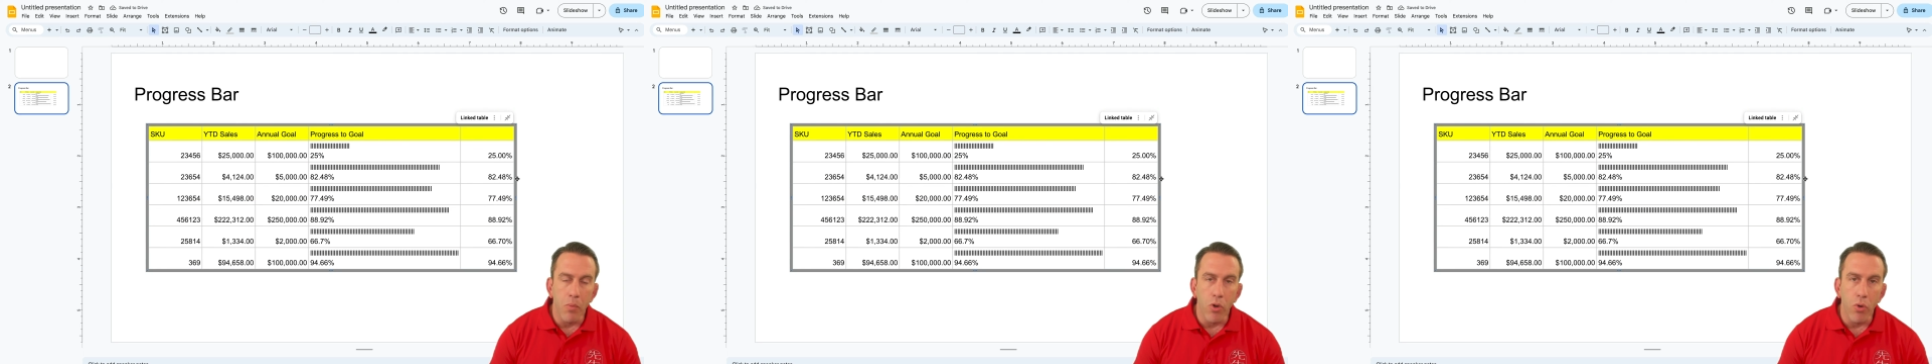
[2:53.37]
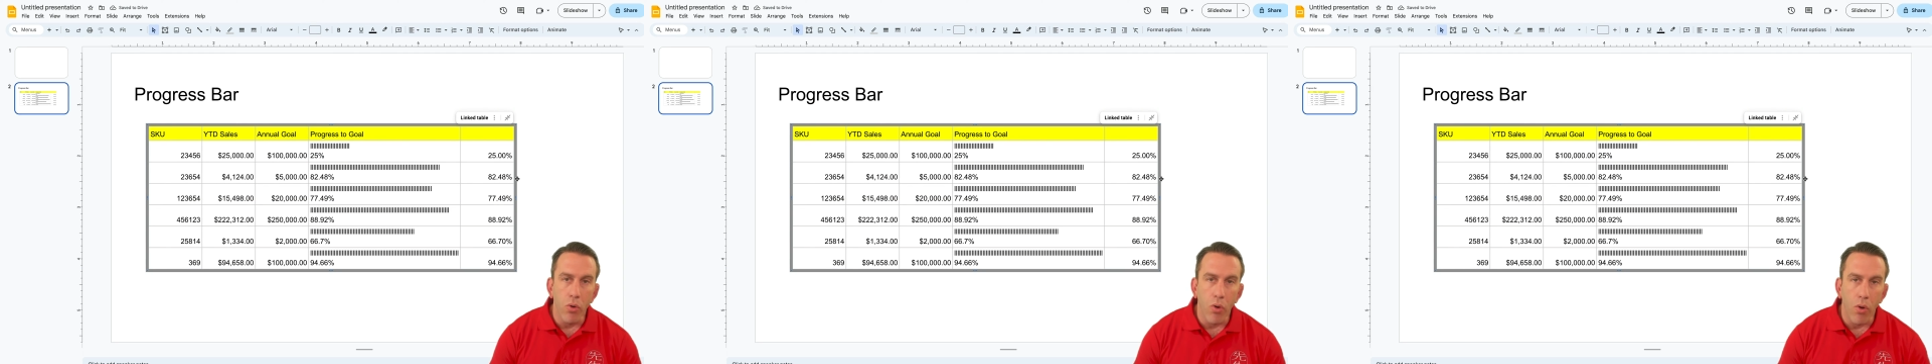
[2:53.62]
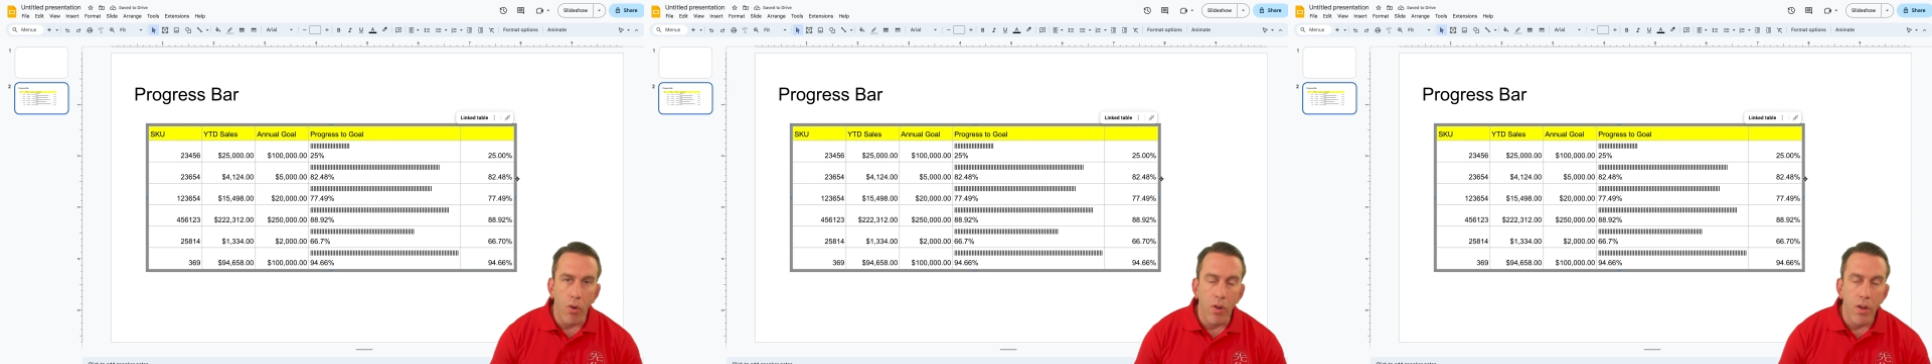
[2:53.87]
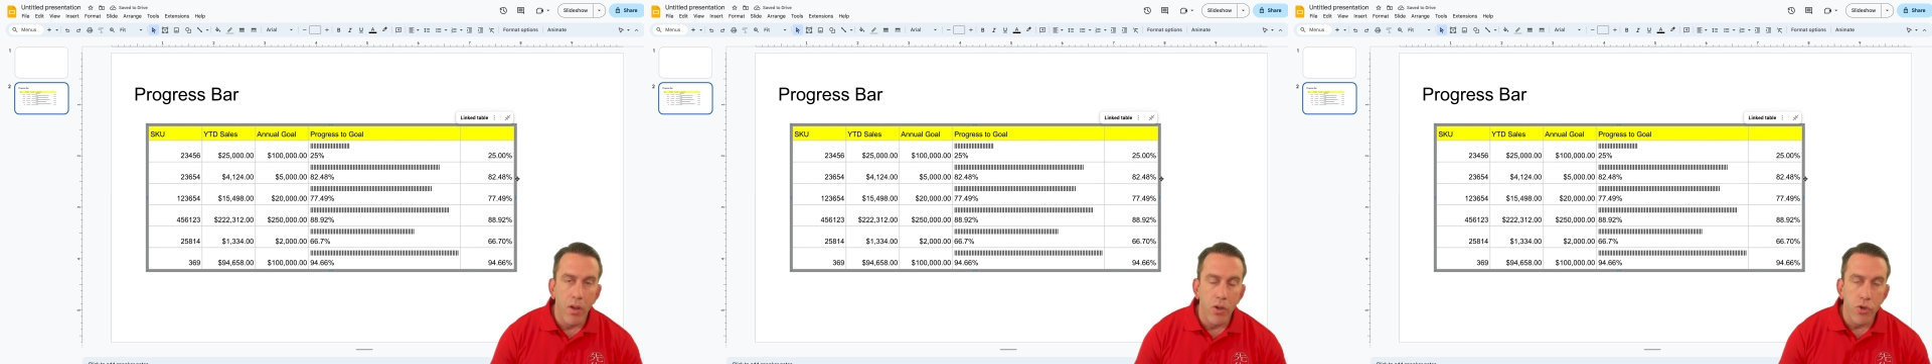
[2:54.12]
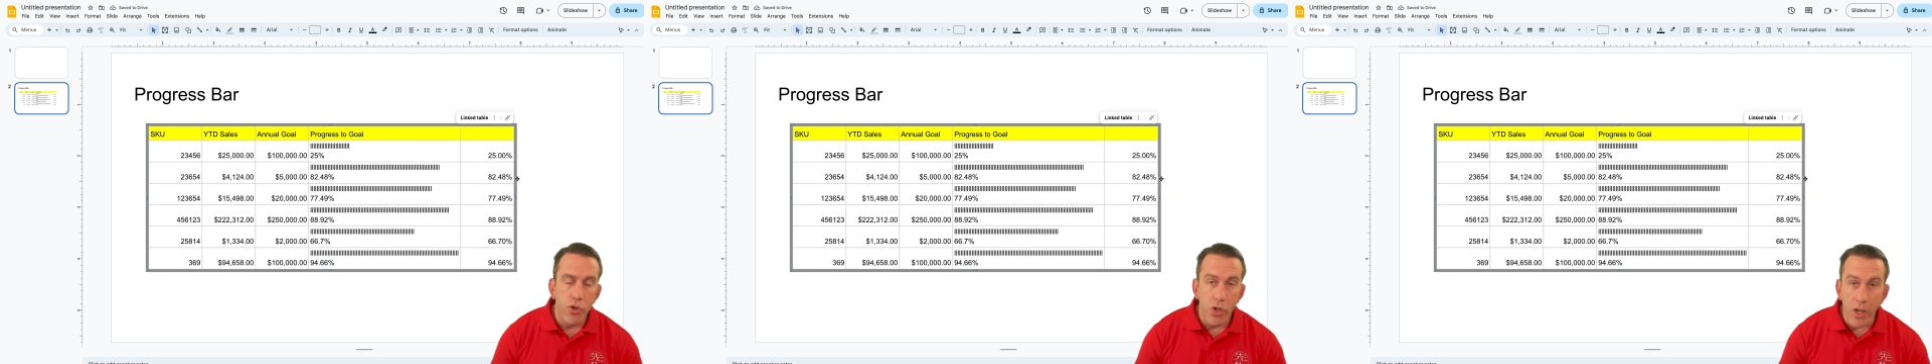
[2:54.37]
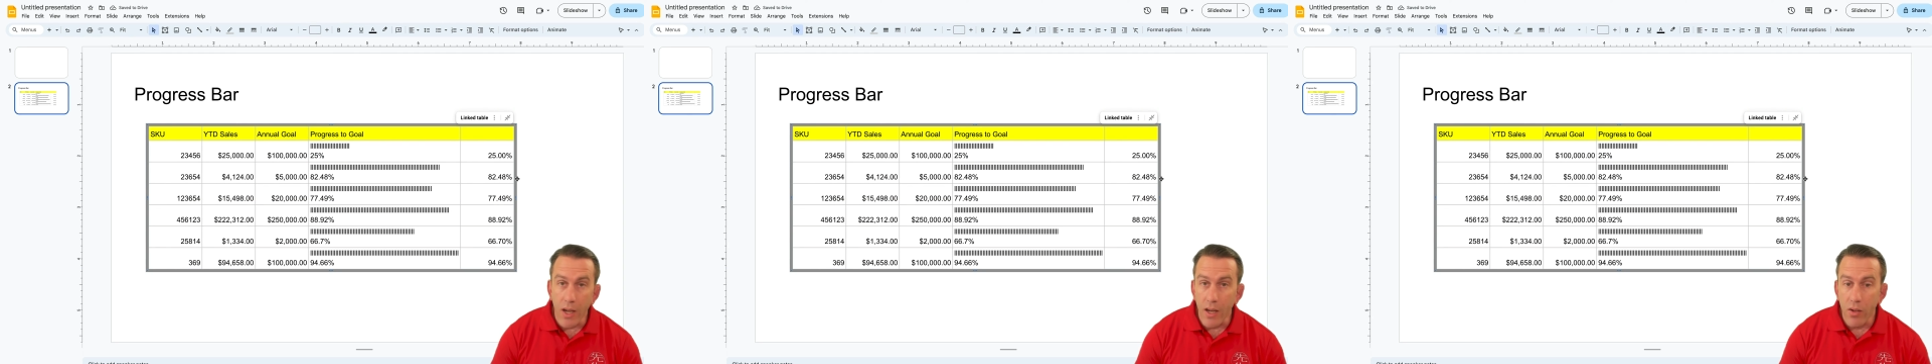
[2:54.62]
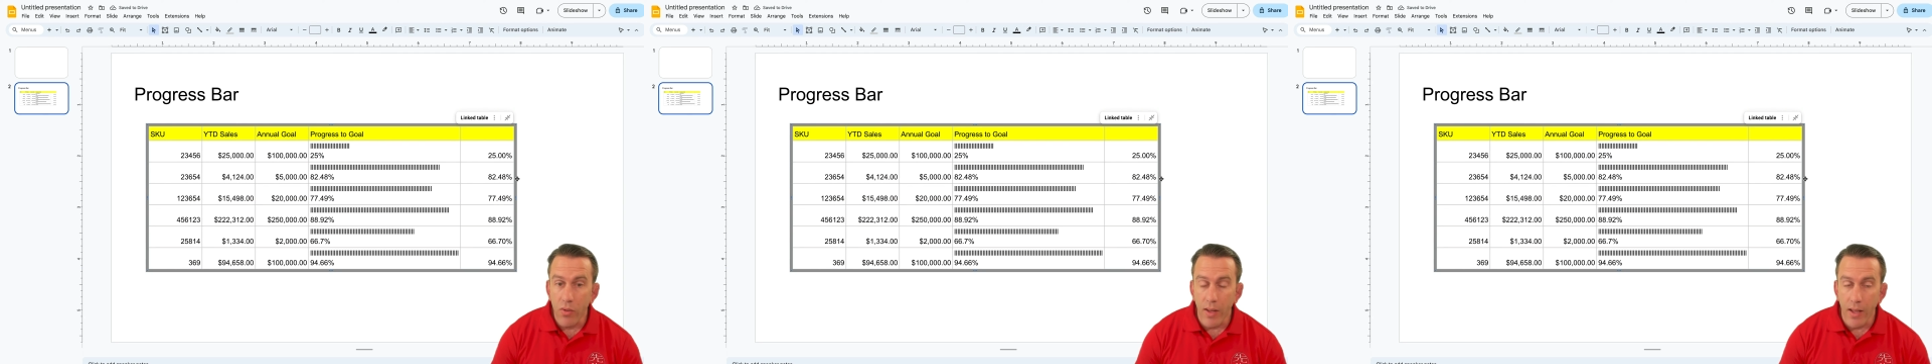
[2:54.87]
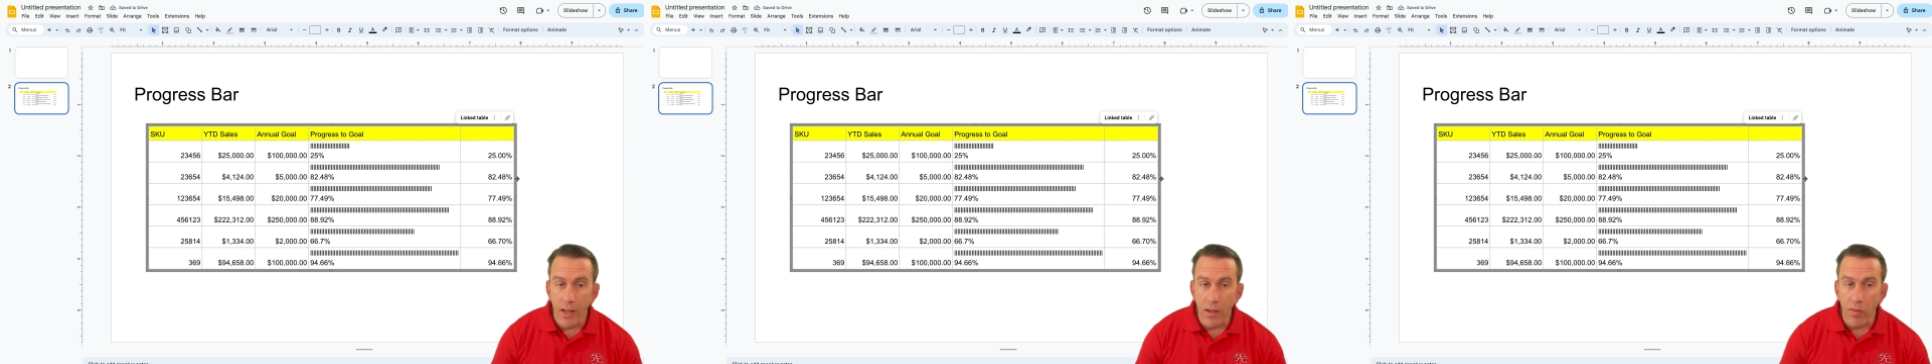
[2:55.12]
Google Sheet
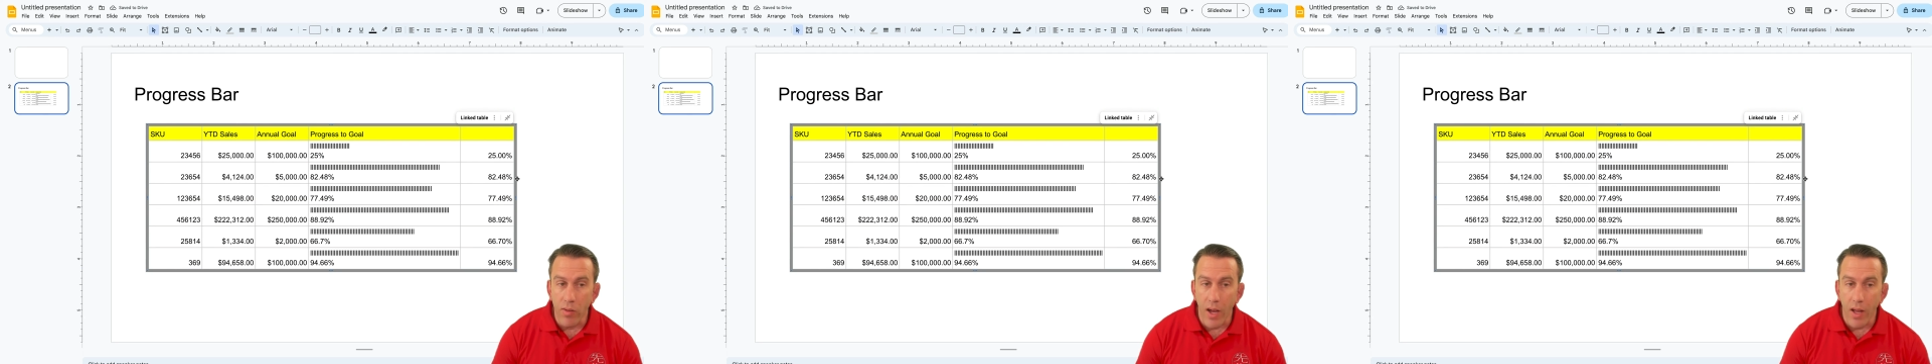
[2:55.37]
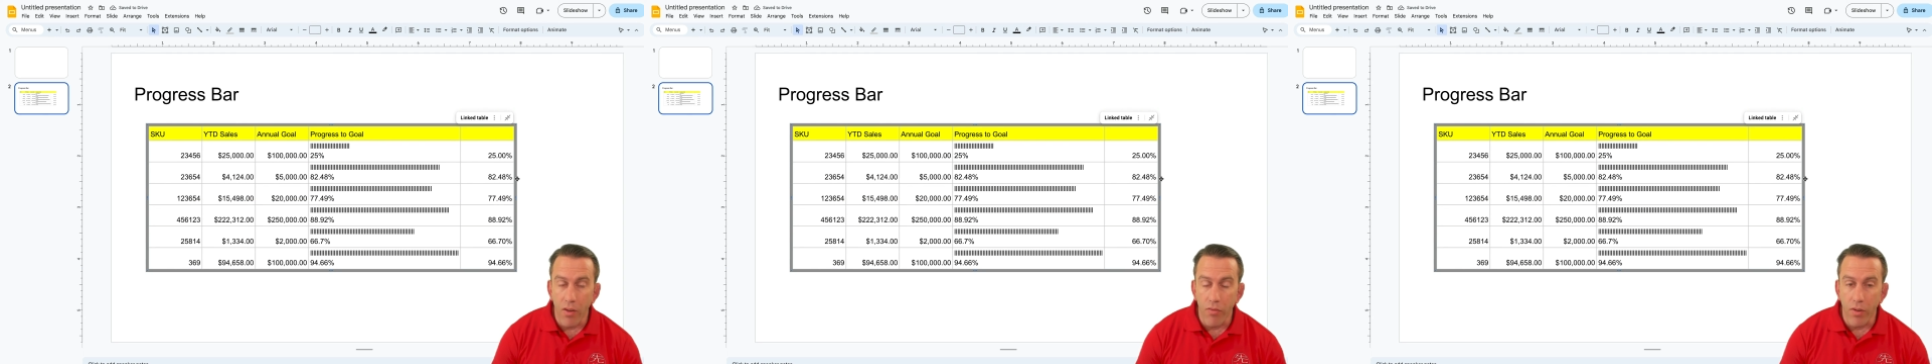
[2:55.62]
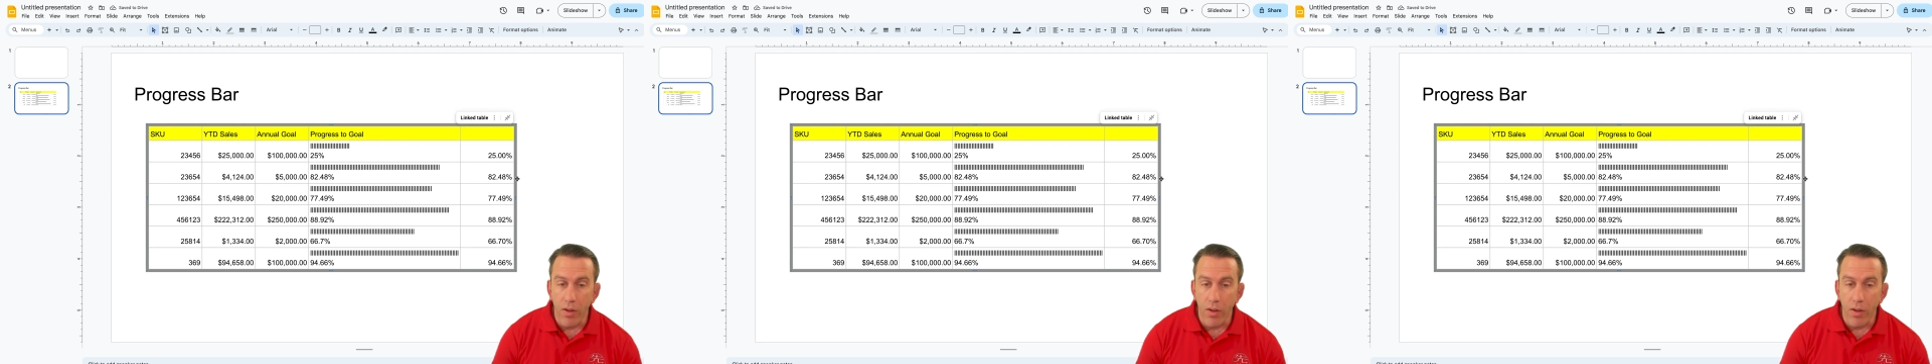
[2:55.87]
inside of a,